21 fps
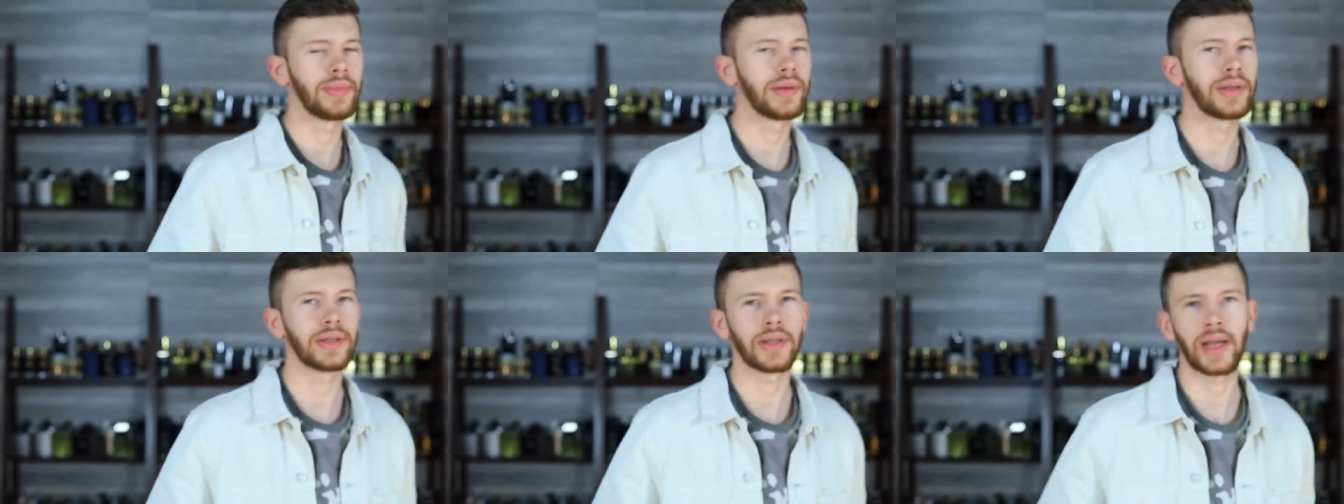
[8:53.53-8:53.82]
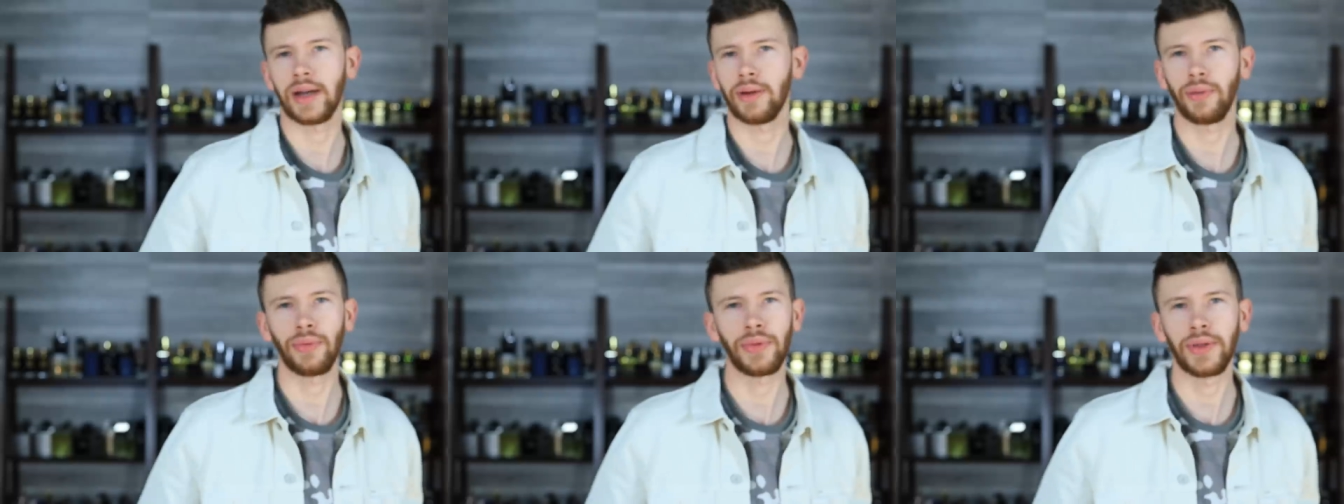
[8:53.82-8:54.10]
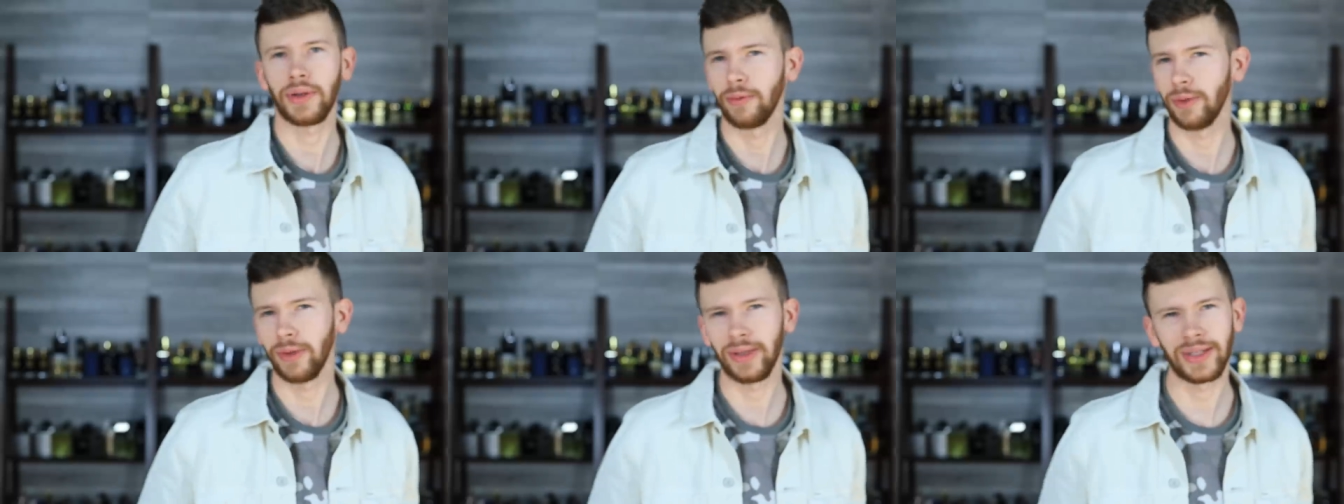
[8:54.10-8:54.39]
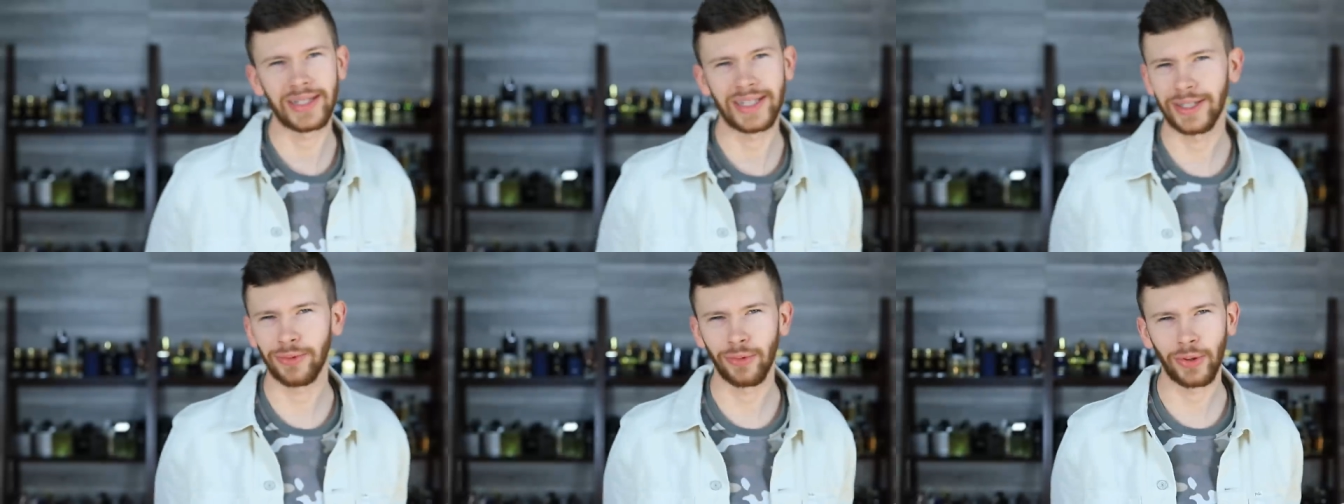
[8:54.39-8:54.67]
but I don't think
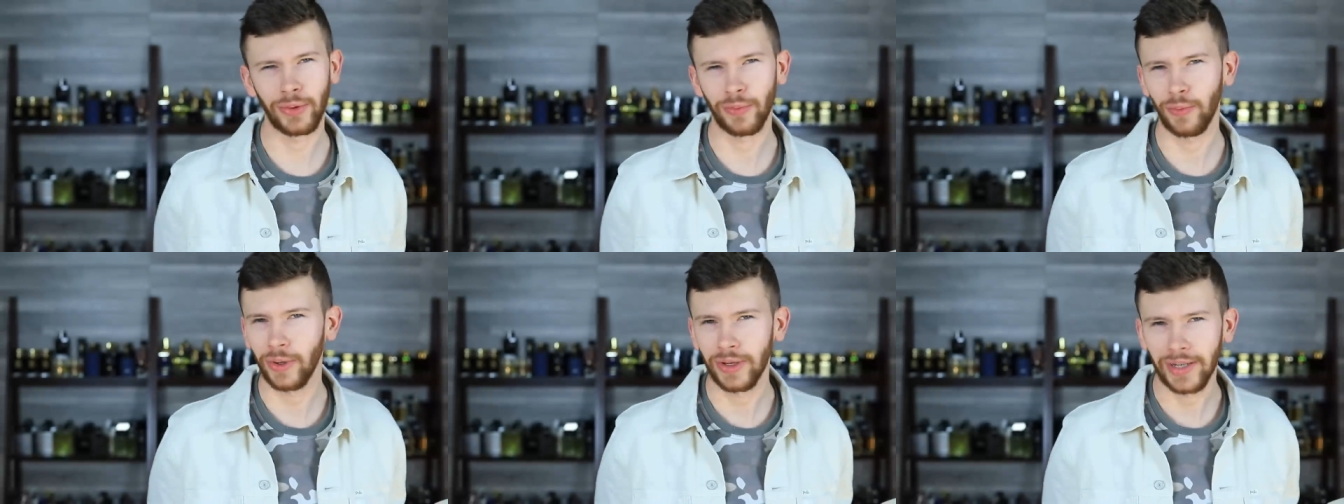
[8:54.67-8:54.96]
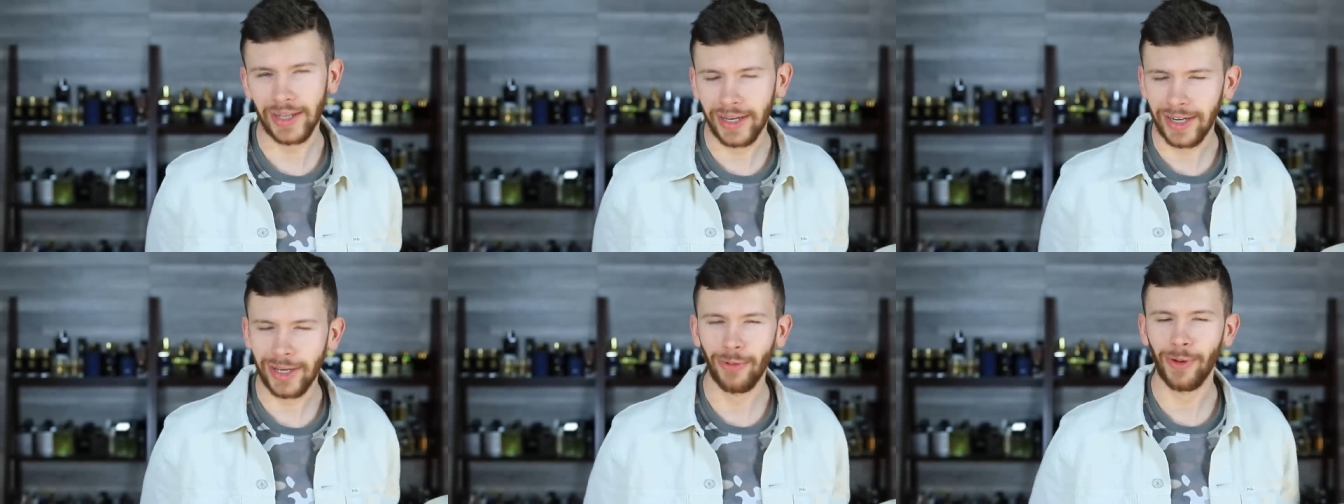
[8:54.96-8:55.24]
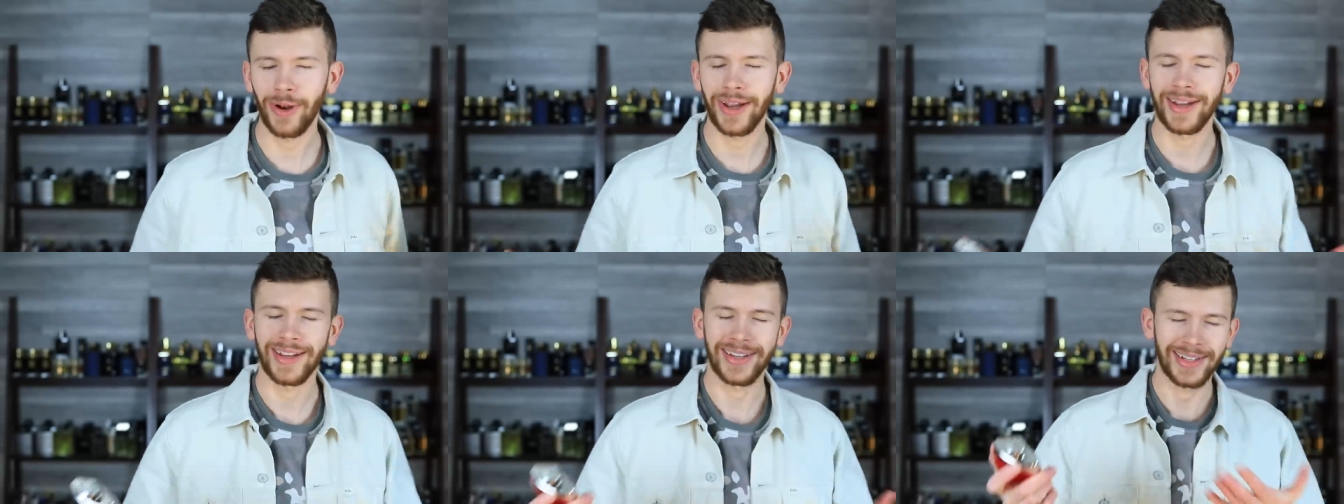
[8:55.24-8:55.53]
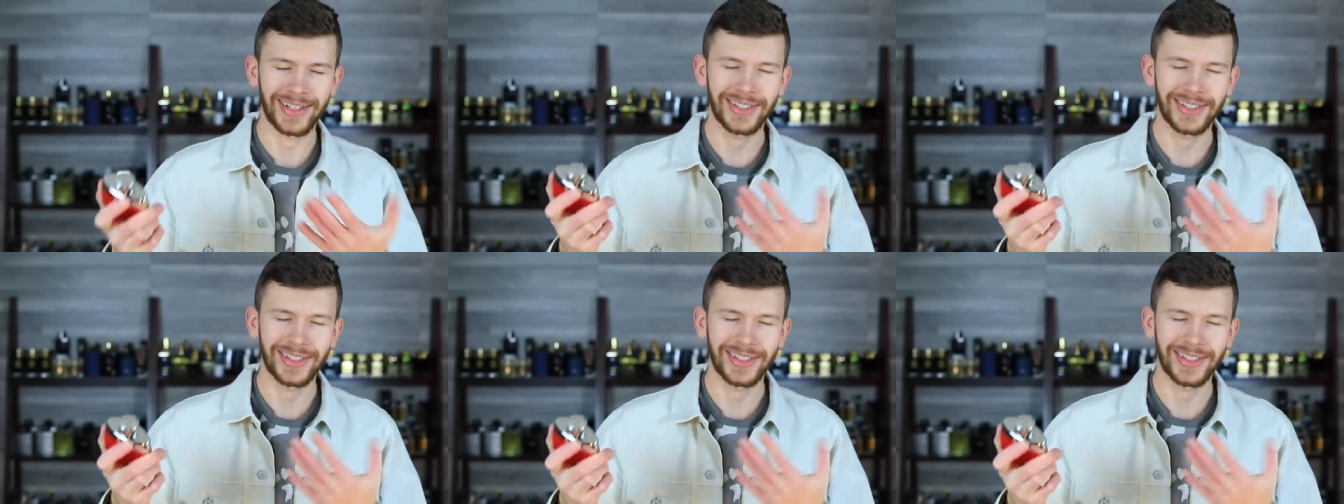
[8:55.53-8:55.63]
really anyone would anyway.